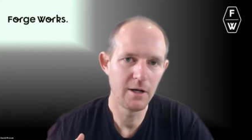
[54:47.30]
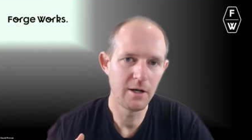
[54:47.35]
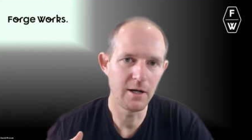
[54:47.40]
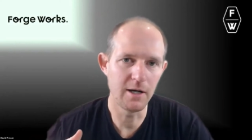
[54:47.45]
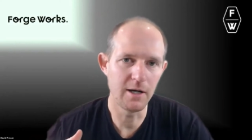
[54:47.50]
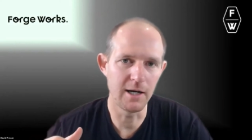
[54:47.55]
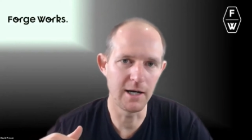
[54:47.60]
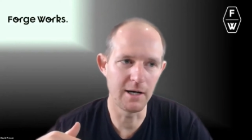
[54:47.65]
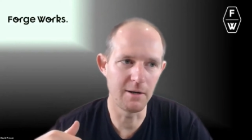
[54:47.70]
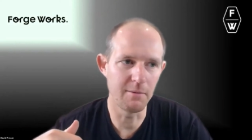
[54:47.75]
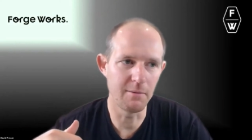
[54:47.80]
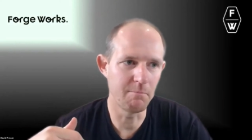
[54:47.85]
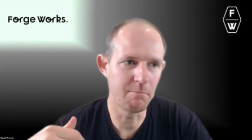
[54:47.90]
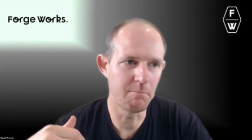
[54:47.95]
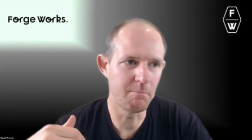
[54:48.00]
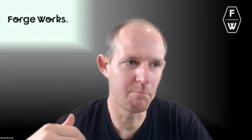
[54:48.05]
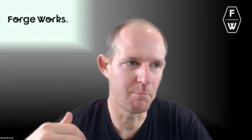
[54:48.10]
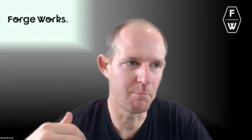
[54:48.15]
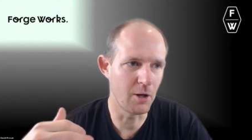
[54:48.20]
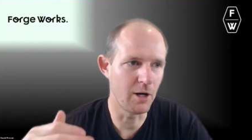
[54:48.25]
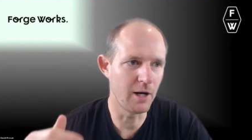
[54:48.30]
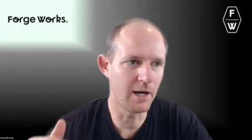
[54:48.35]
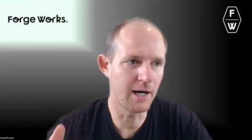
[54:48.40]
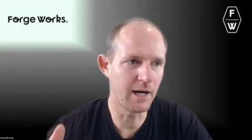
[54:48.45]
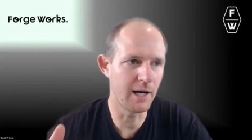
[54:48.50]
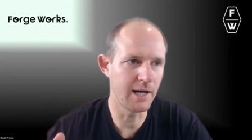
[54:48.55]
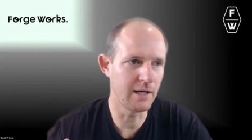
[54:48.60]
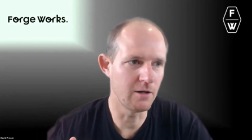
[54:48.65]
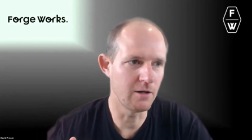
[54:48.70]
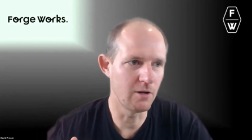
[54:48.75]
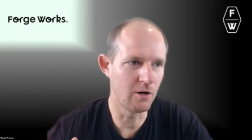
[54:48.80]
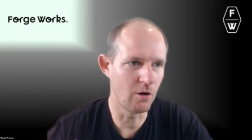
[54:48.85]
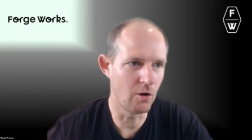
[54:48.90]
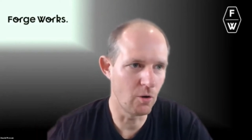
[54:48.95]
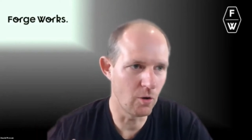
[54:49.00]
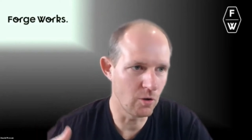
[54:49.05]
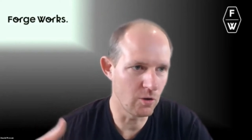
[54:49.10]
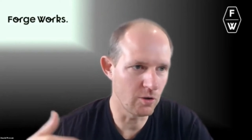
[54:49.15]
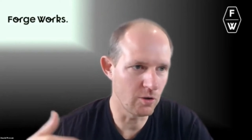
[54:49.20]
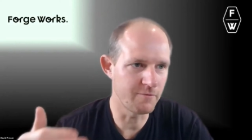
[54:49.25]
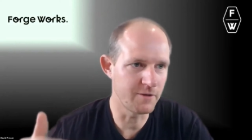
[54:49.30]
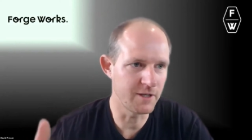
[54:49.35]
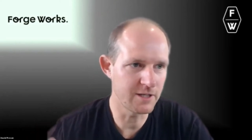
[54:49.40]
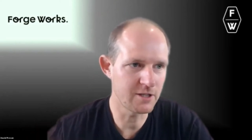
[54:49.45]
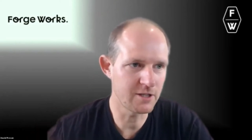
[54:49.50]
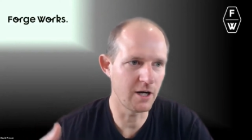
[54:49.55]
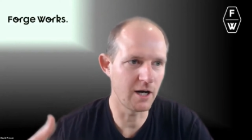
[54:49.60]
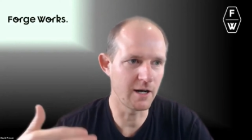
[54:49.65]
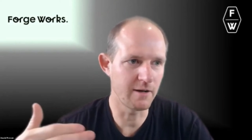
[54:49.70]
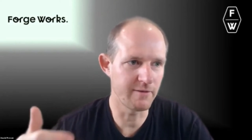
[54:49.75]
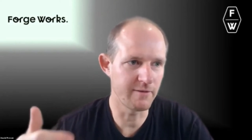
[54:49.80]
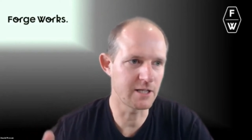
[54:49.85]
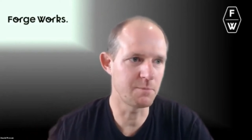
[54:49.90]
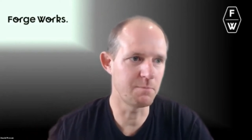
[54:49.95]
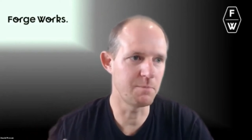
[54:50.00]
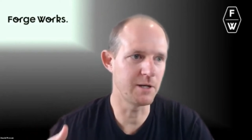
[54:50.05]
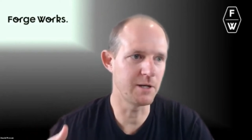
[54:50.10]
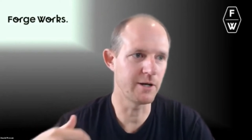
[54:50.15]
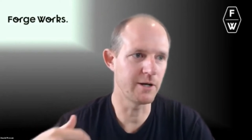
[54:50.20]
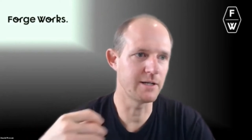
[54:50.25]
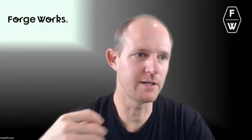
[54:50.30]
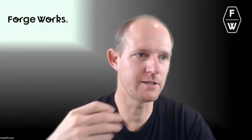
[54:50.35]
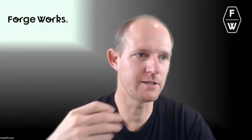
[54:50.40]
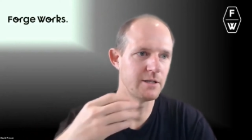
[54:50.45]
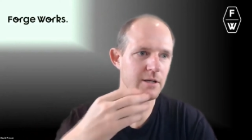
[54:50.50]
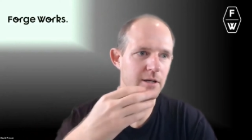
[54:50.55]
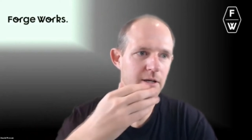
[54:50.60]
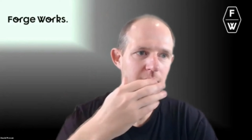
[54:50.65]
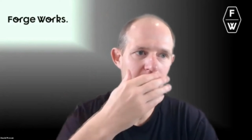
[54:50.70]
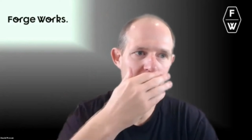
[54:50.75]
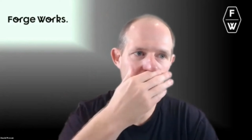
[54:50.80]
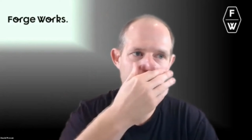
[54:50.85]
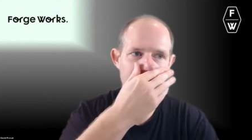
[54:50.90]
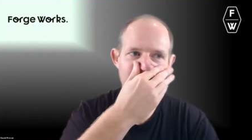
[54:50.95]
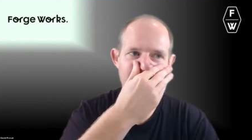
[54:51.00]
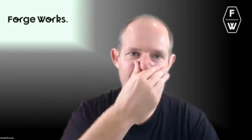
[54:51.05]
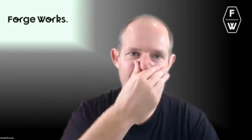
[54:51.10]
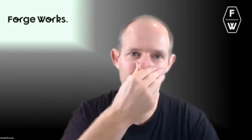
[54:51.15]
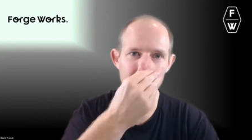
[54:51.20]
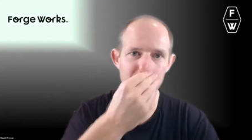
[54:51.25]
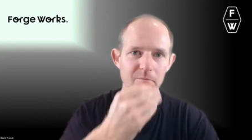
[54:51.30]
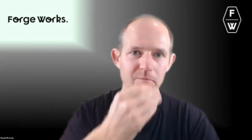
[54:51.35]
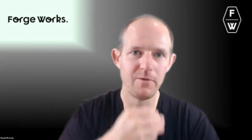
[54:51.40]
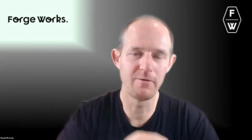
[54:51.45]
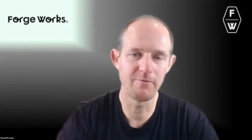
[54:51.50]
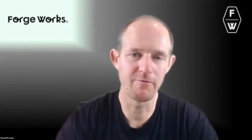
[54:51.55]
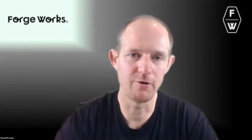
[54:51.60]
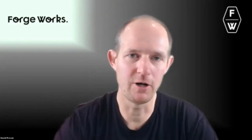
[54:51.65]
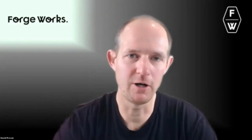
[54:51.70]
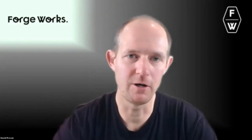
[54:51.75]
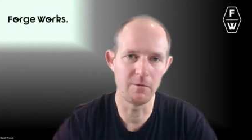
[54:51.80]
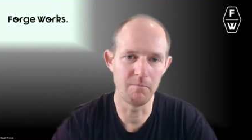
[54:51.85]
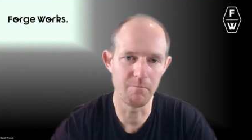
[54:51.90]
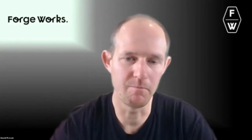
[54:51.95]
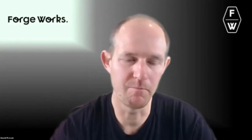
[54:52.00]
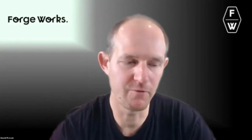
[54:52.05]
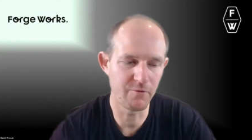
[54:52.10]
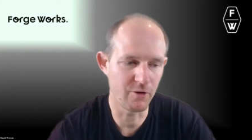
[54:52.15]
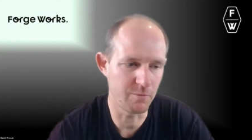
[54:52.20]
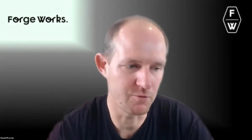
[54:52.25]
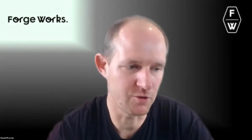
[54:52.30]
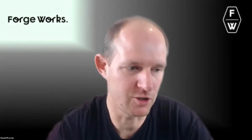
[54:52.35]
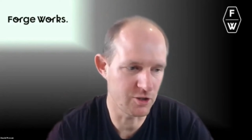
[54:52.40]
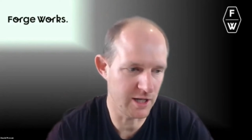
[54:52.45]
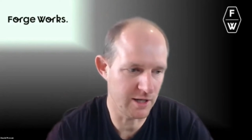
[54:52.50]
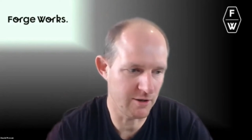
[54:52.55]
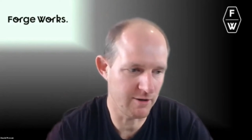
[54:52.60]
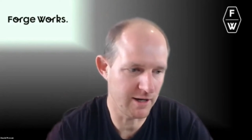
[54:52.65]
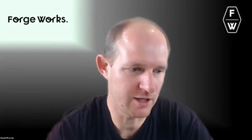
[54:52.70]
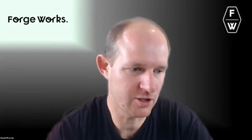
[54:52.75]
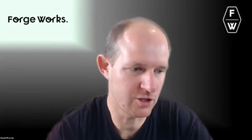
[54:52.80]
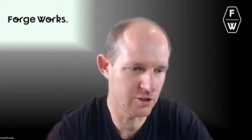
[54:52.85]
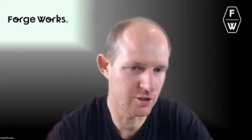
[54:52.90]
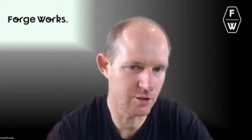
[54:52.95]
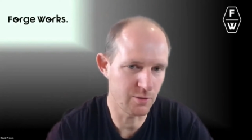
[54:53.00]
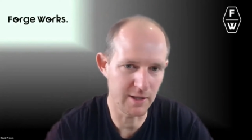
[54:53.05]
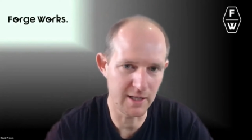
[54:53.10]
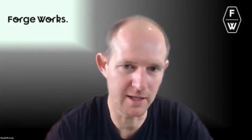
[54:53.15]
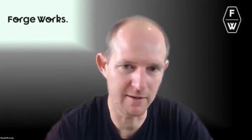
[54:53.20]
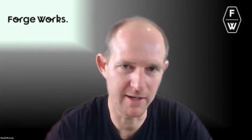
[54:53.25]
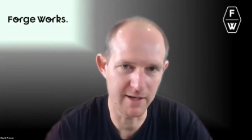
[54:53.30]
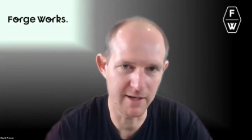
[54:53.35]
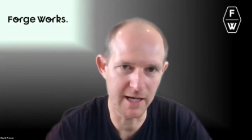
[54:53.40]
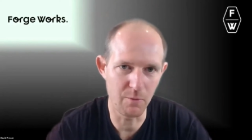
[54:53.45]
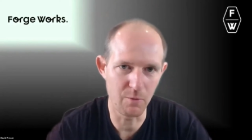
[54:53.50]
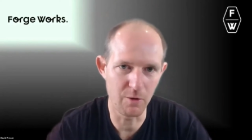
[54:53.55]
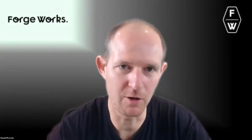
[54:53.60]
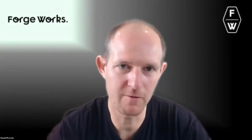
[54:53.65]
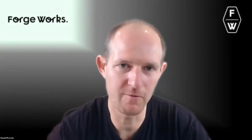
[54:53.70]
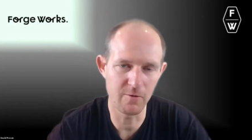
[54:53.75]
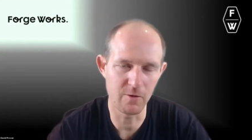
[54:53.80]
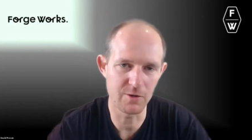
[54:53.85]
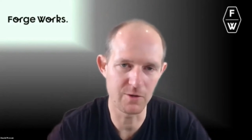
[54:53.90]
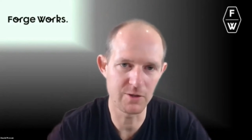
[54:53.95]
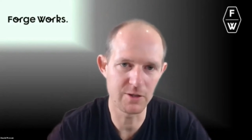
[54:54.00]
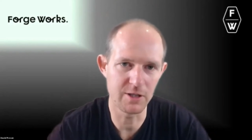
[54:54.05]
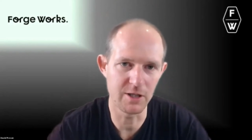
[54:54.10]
um, by all of this kind of experience um, from from generations who are leaving our workforce.